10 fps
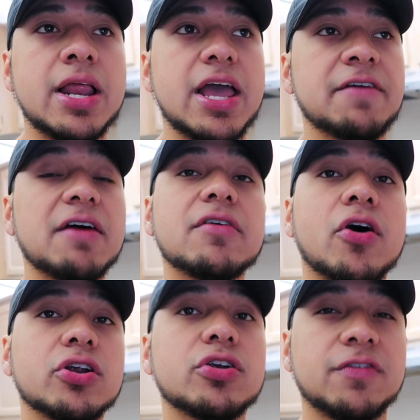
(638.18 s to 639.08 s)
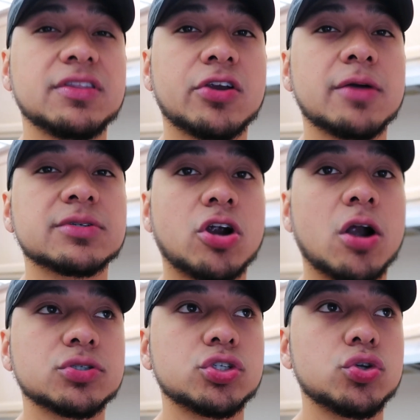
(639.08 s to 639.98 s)
If I have 150 grams of
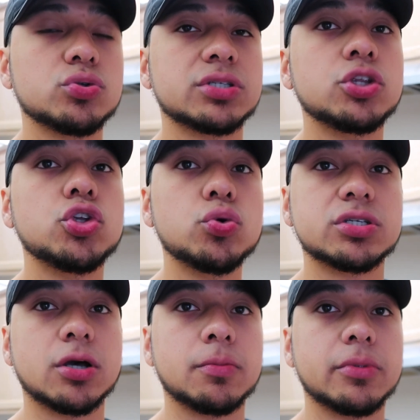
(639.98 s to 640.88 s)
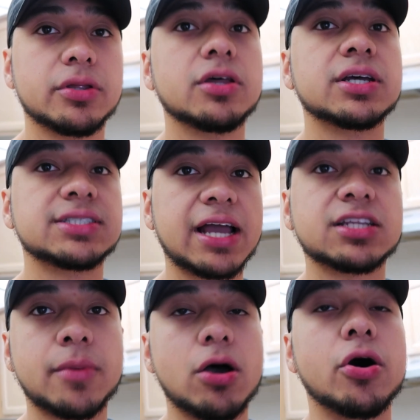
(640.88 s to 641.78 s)
carbs to use, then use them. The exact
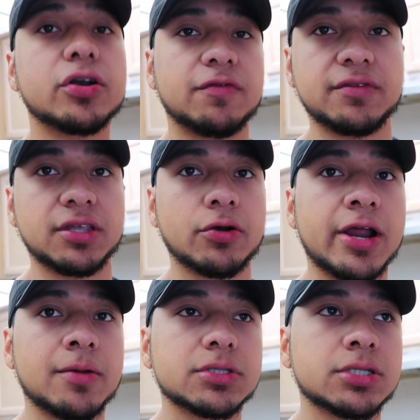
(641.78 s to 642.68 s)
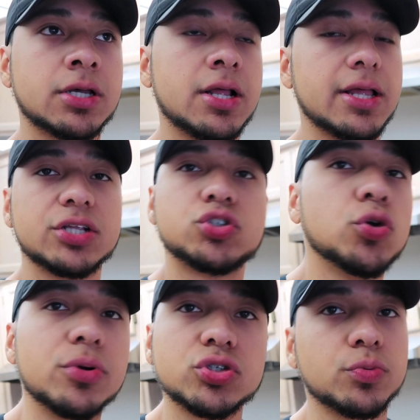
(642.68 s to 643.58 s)
amount, 150 grams. It's
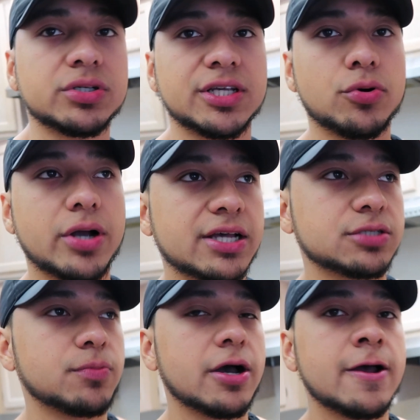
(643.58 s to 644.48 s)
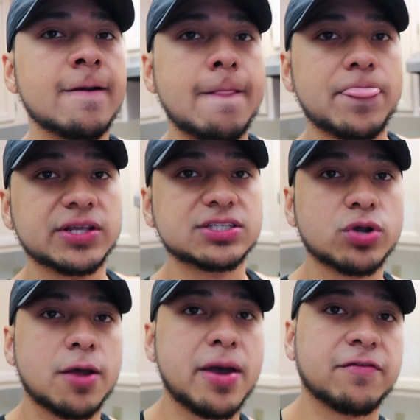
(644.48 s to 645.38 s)
super, super simple, guys, but this is
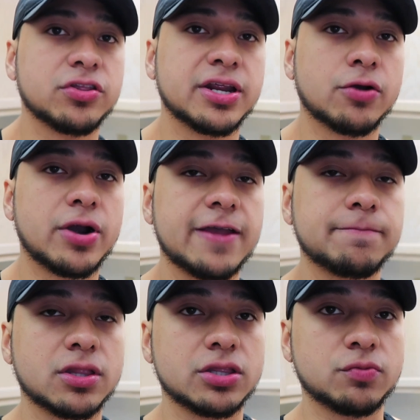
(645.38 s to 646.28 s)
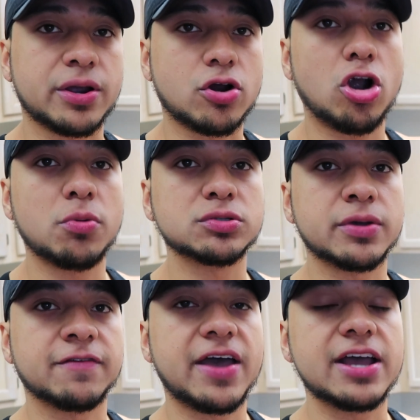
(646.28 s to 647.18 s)
what I'm at for the day, right? My carbs,
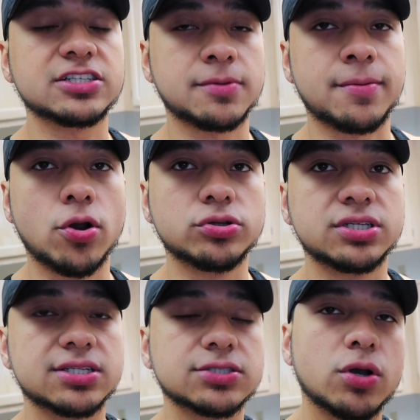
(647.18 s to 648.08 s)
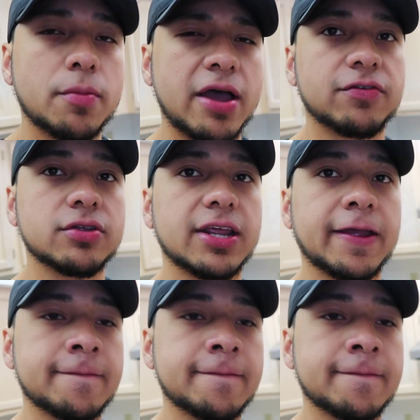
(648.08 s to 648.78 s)
my fats, and my proteins, that's what I'm at for the day.